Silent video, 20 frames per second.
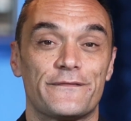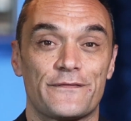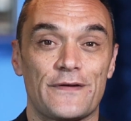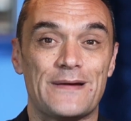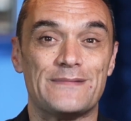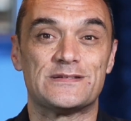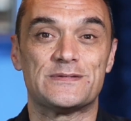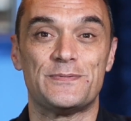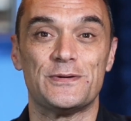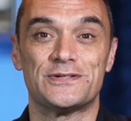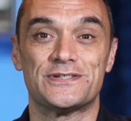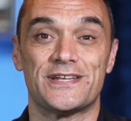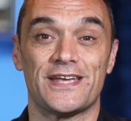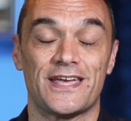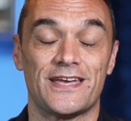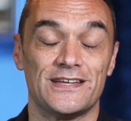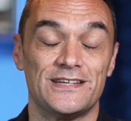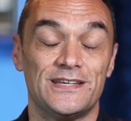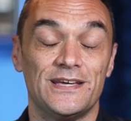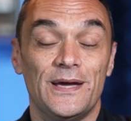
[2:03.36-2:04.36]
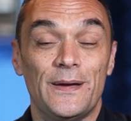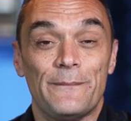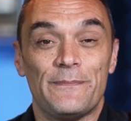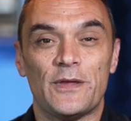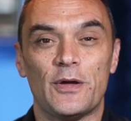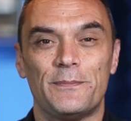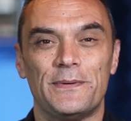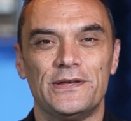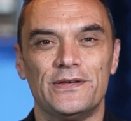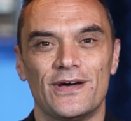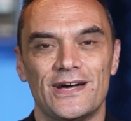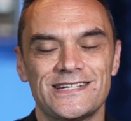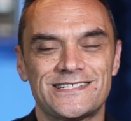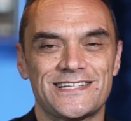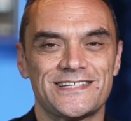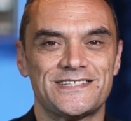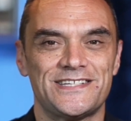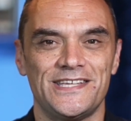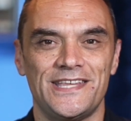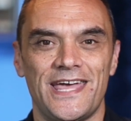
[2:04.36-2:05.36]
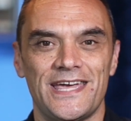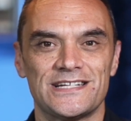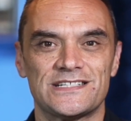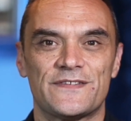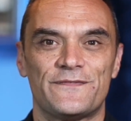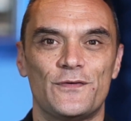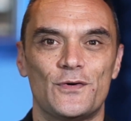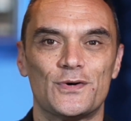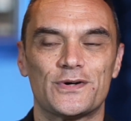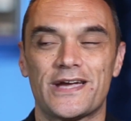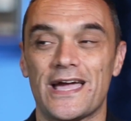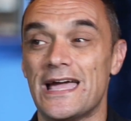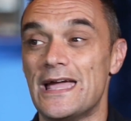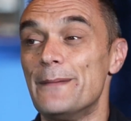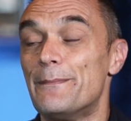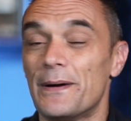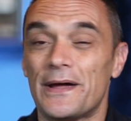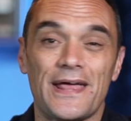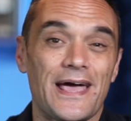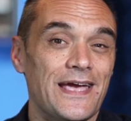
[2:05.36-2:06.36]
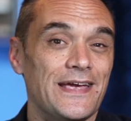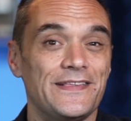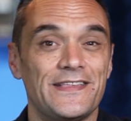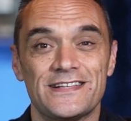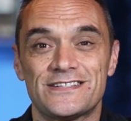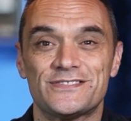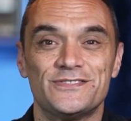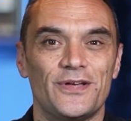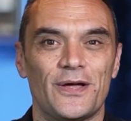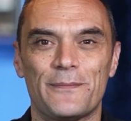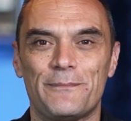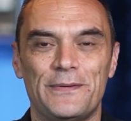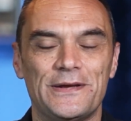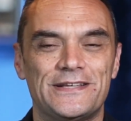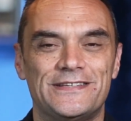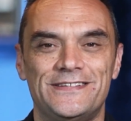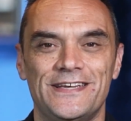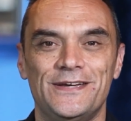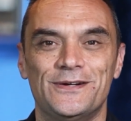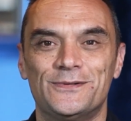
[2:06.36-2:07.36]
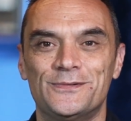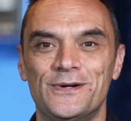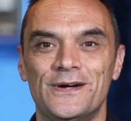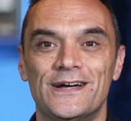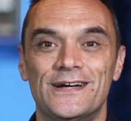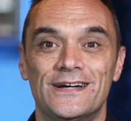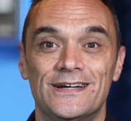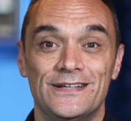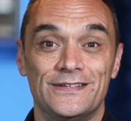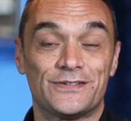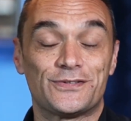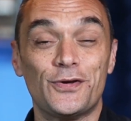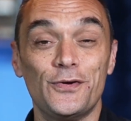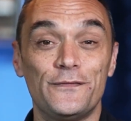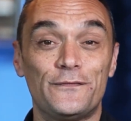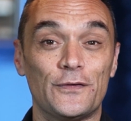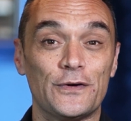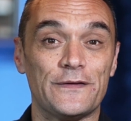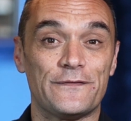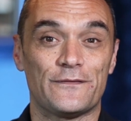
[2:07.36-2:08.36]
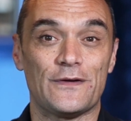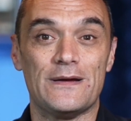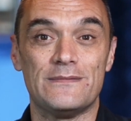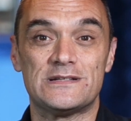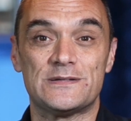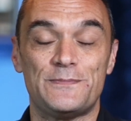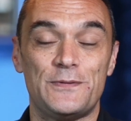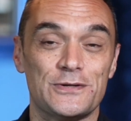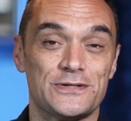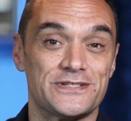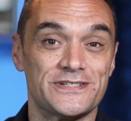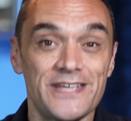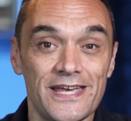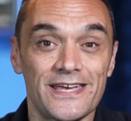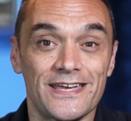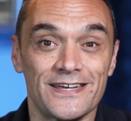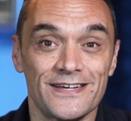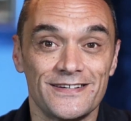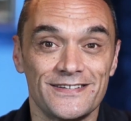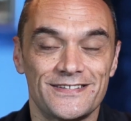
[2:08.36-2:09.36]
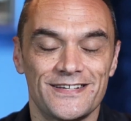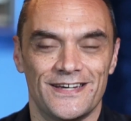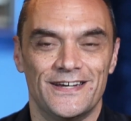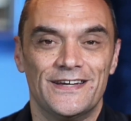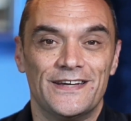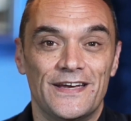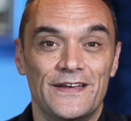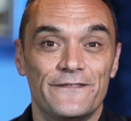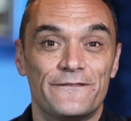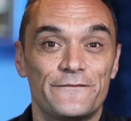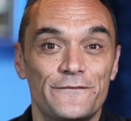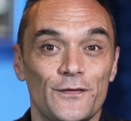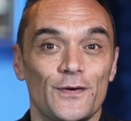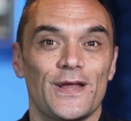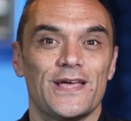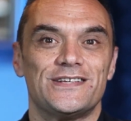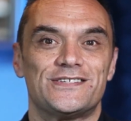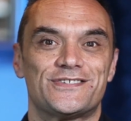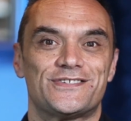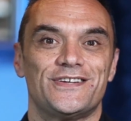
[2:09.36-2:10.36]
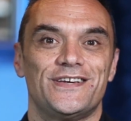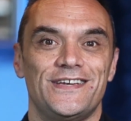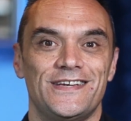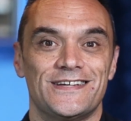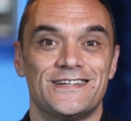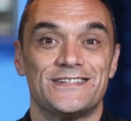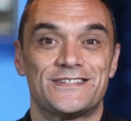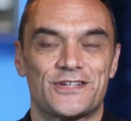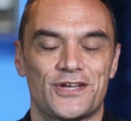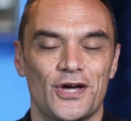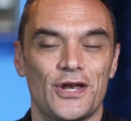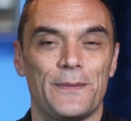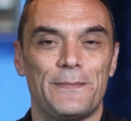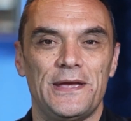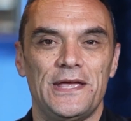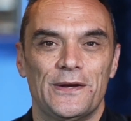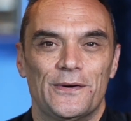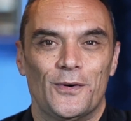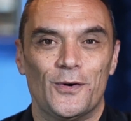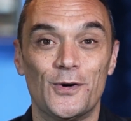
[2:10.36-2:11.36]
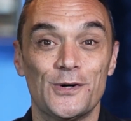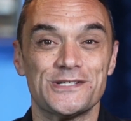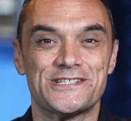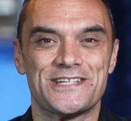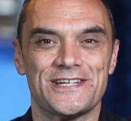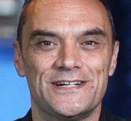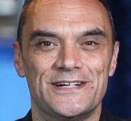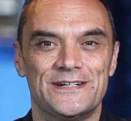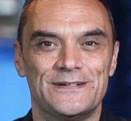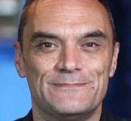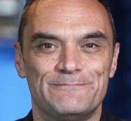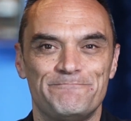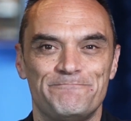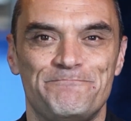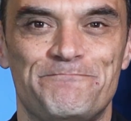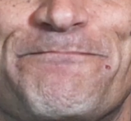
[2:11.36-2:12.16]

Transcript: frames per second. It'd be nice to see that as 4K, but hey, that's not a big deal. 240 frames per second in full HD is going to be awesome.